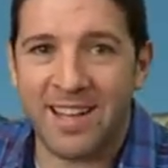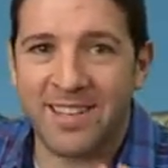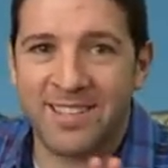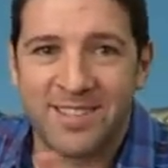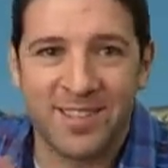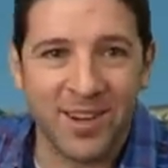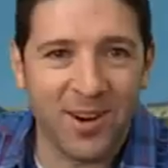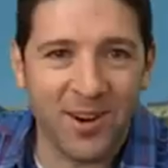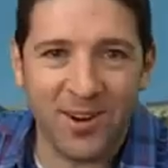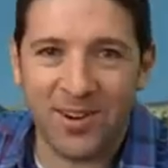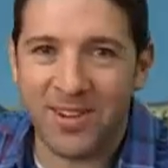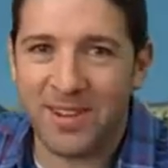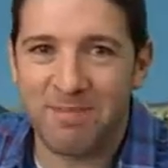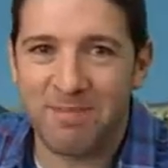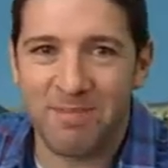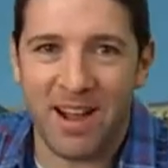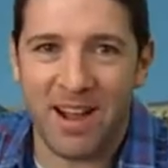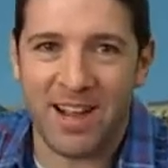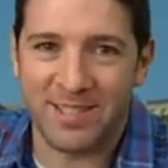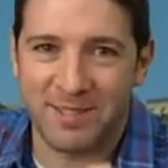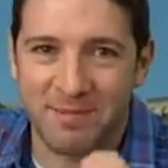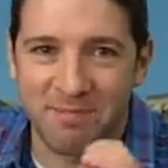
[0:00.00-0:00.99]
I, totally
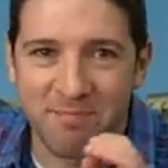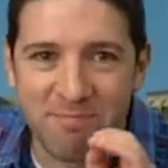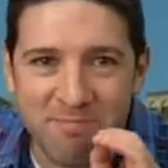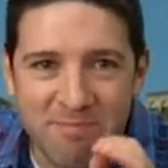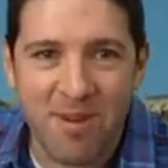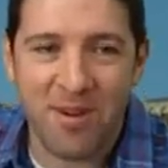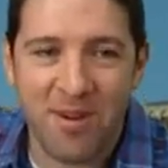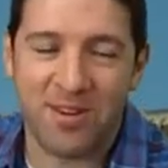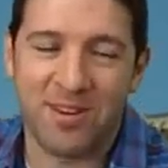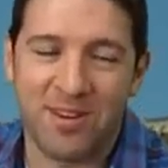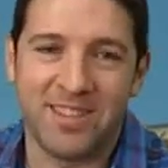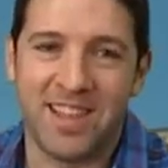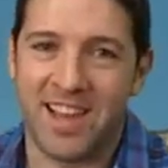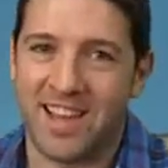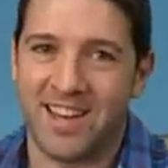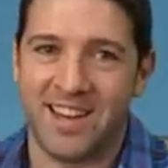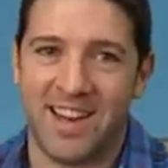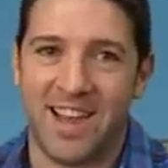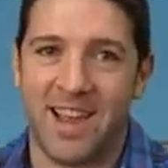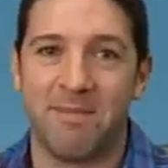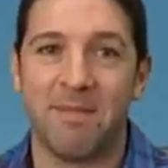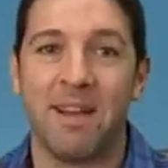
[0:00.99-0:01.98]
probably just murdered
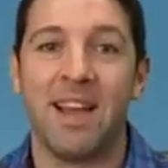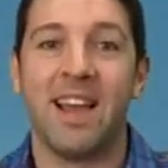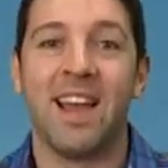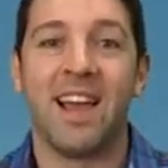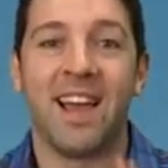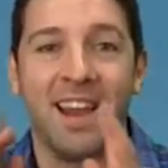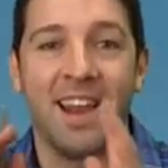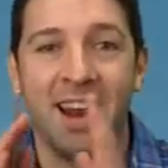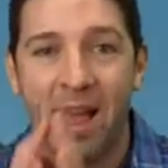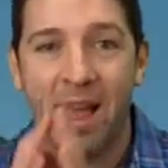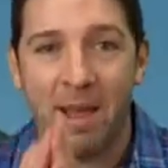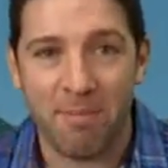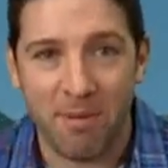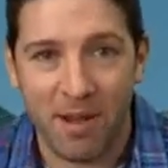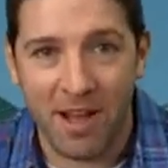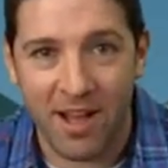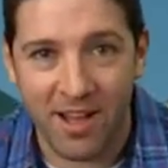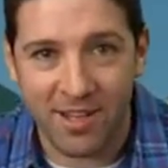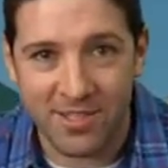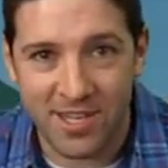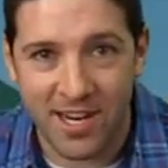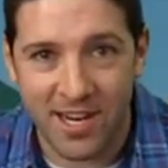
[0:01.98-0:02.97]
that name, and I
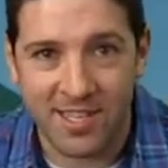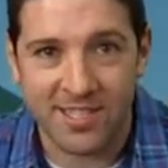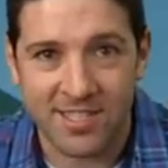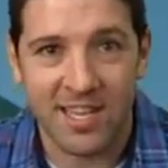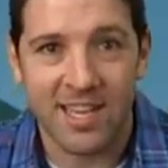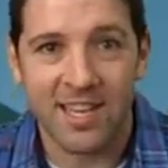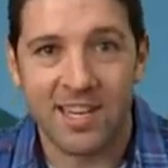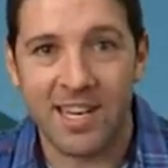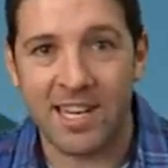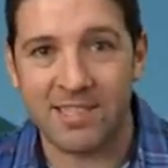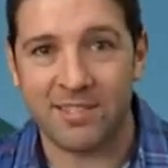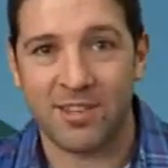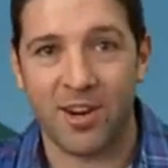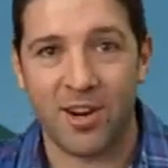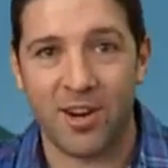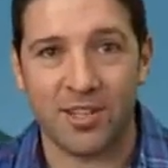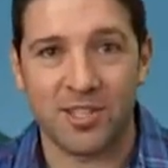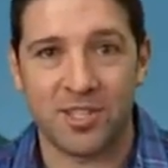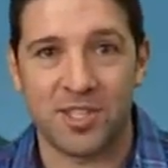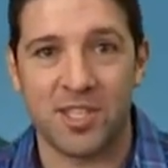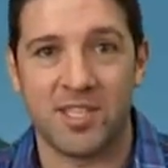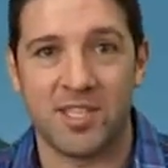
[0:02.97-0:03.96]
apologize. Not to her,
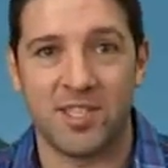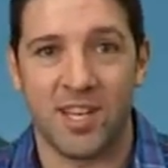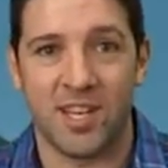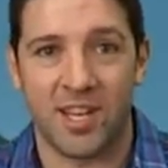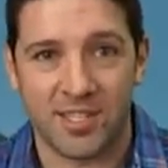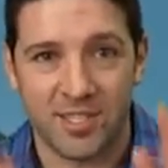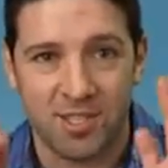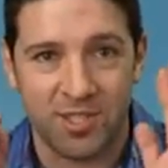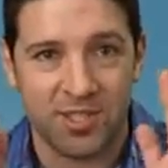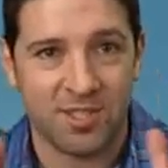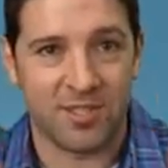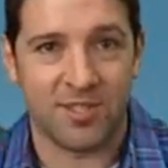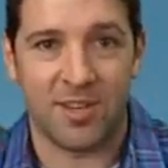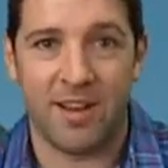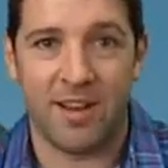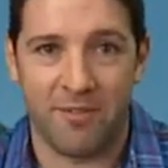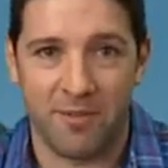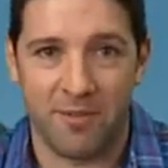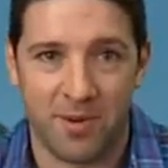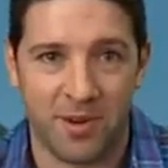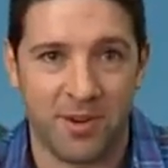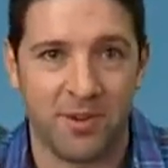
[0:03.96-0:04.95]
because she sucks, just to
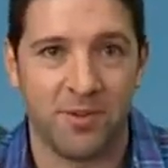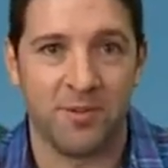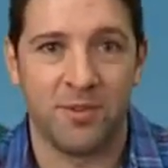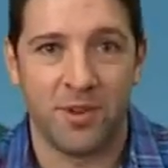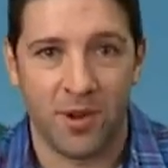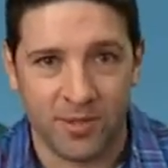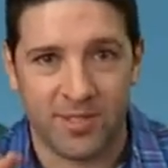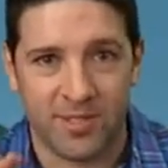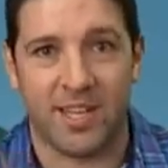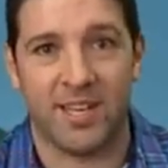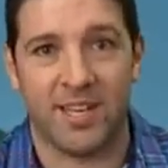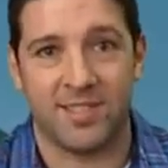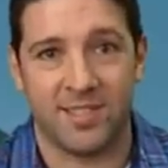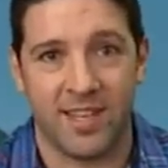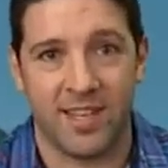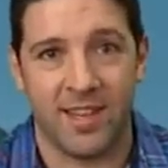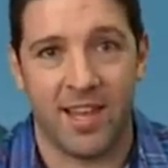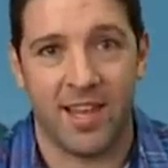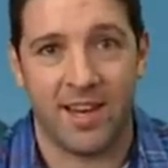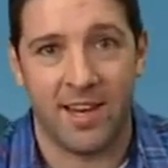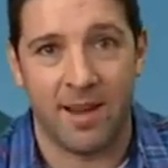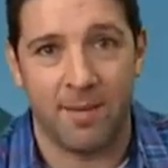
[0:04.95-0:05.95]
everyone who knows how to
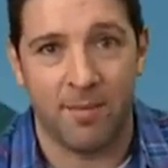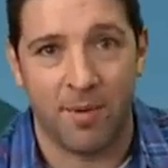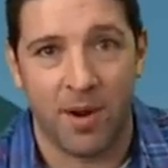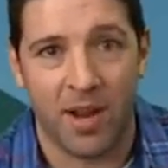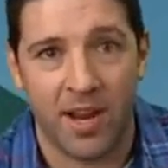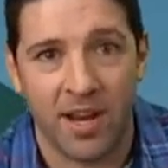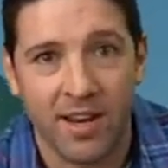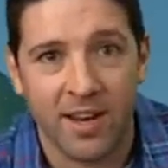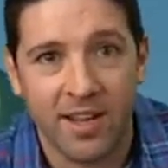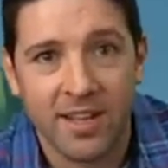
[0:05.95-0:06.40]
say that name right.